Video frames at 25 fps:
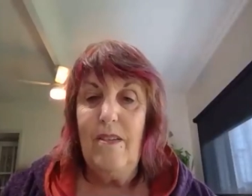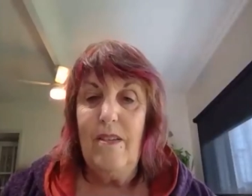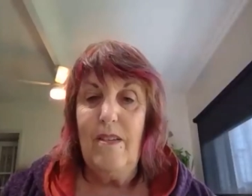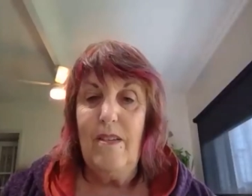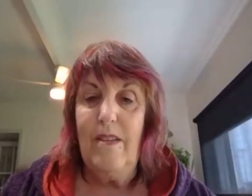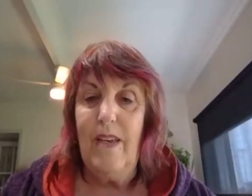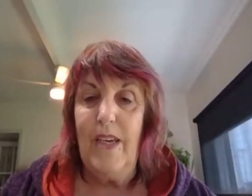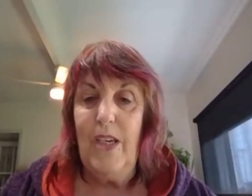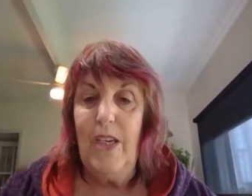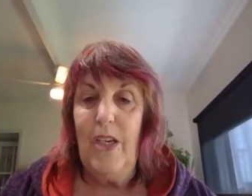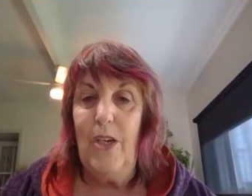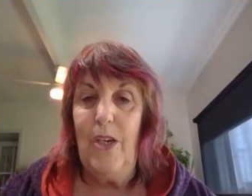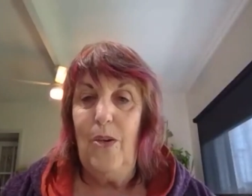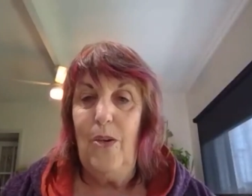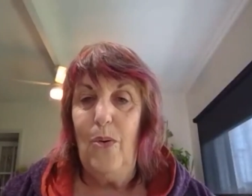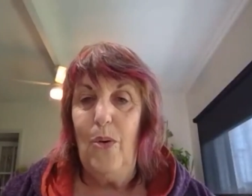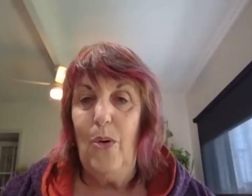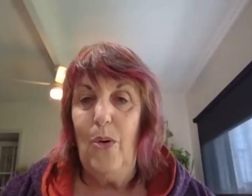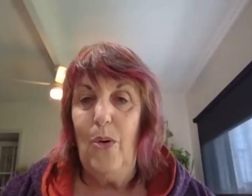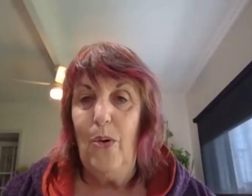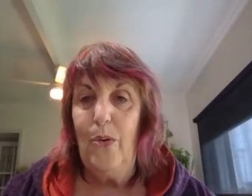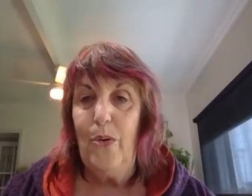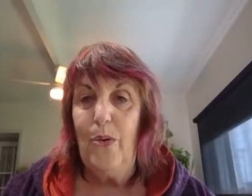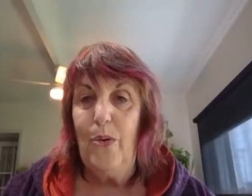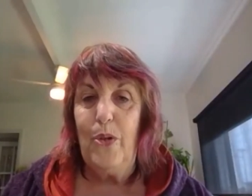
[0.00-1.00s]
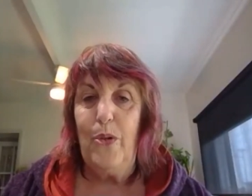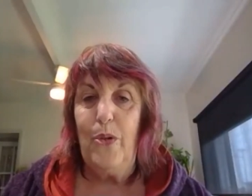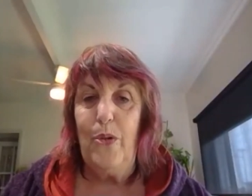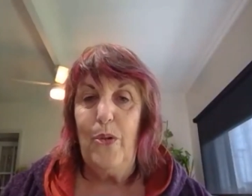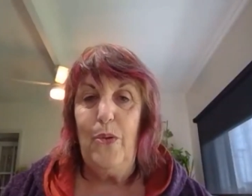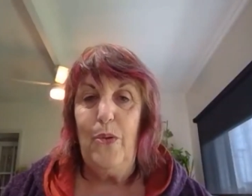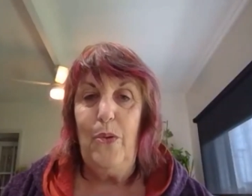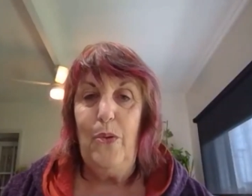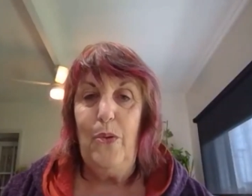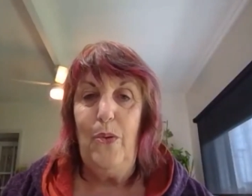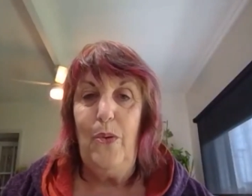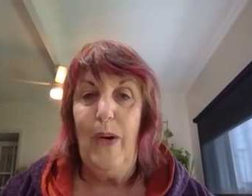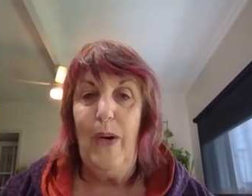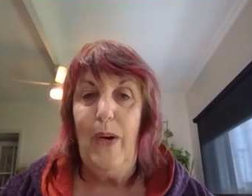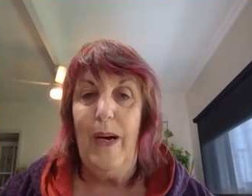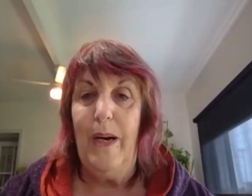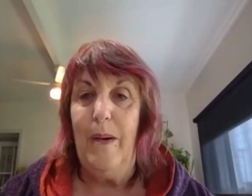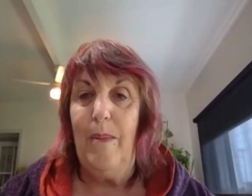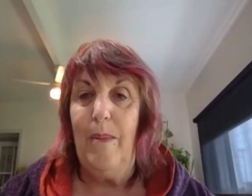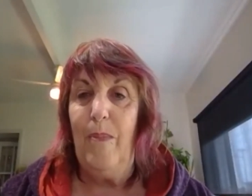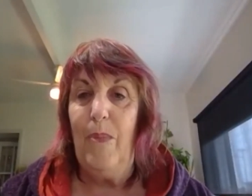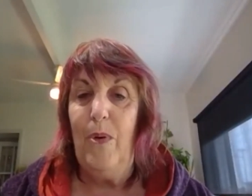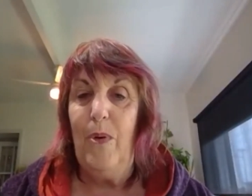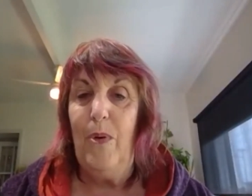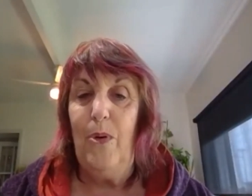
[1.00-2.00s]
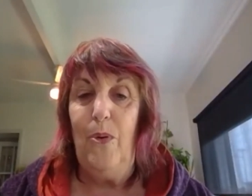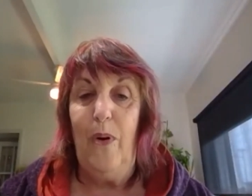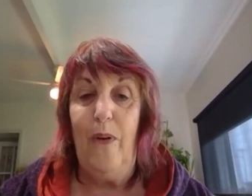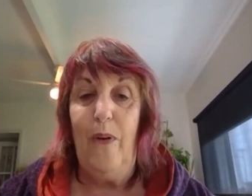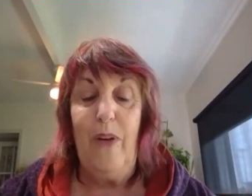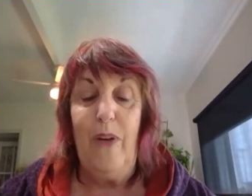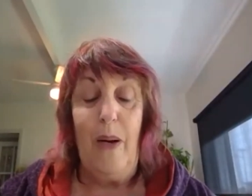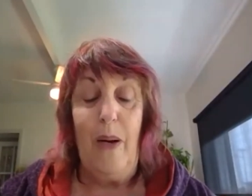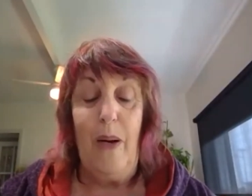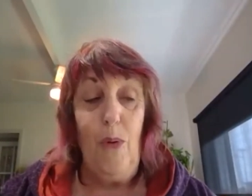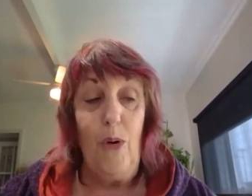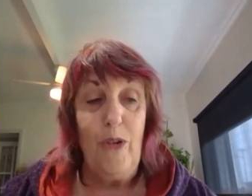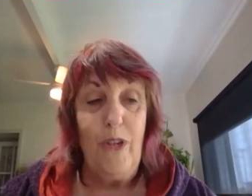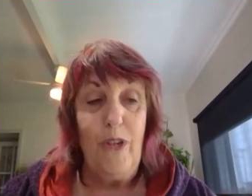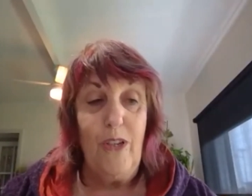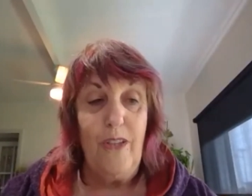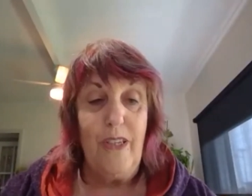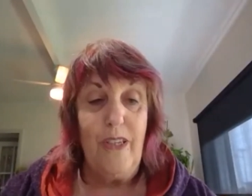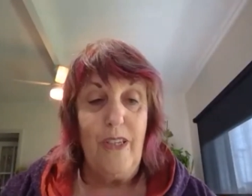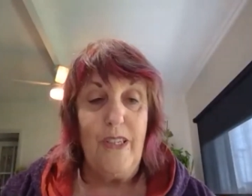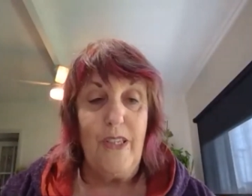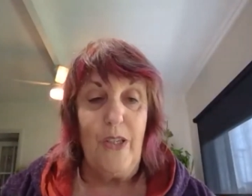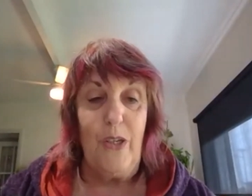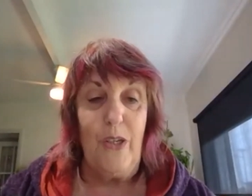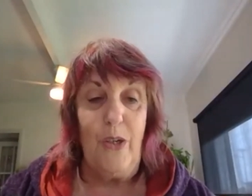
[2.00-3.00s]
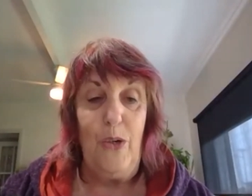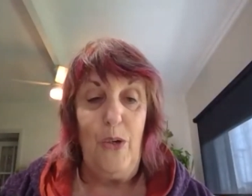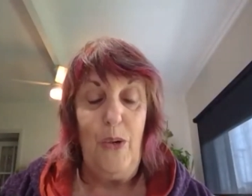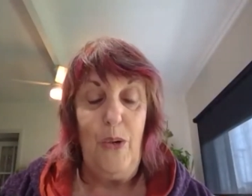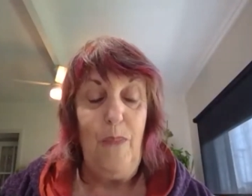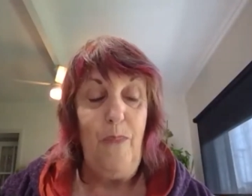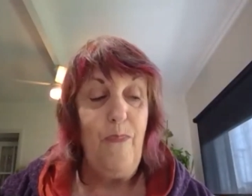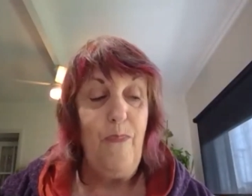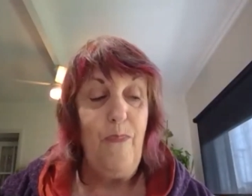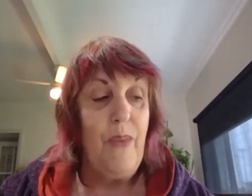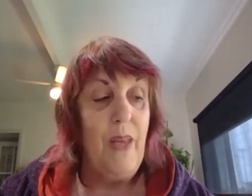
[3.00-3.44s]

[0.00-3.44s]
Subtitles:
thank you all to who have come onto this Zoom.